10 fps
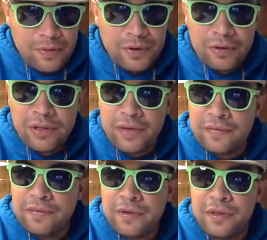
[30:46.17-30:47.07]
We don't
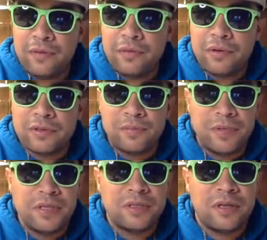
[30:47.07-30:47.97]
live in the world
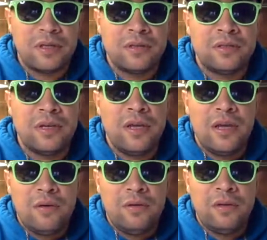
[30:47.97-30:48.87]
to please others.
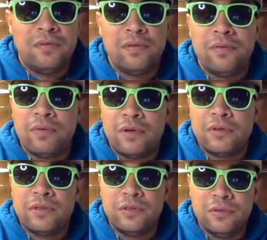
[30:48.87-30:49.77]
We live in the
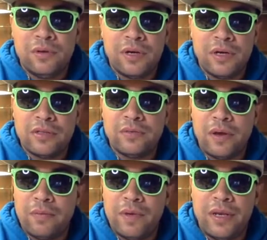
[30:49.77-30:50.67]
world to do what it
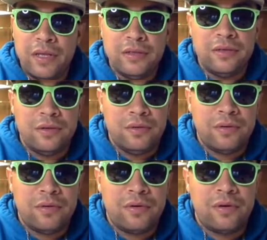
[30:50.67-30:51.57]
is what we need to
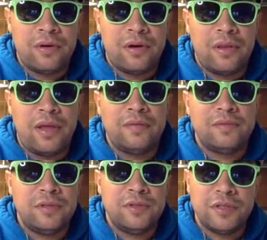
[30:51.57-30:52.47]
do in order to our
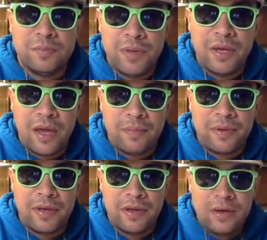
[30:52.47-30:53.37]
lives to just be
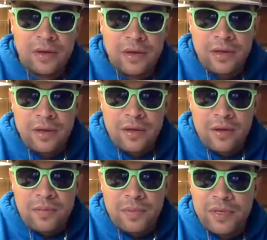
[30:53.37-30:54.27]
happy.
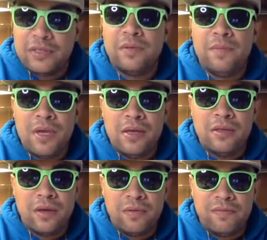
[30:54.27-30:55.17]
It doesn't
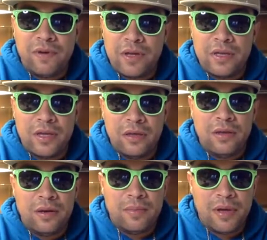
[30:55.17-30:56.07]
mean that we fucking
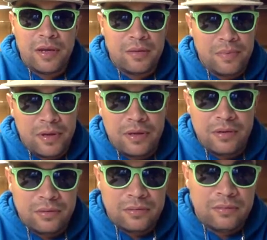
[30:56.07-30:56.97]
kill anybody,
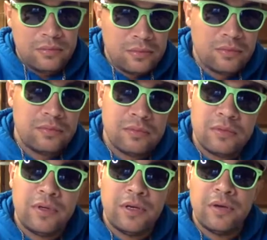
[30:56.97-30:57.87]
but
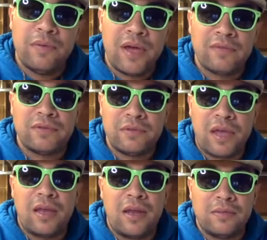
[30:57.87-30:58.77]
we have
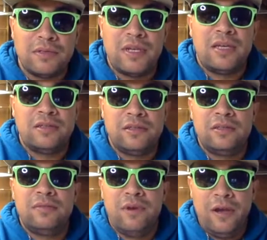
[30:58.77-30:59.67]
some goddamn
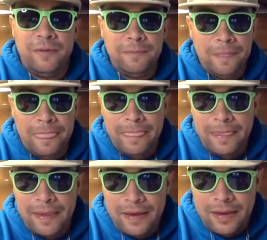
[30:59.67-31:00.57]
sense, right?
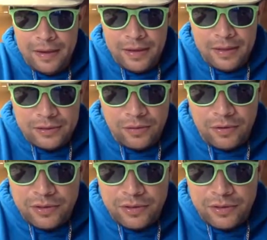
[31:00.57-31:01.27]
So I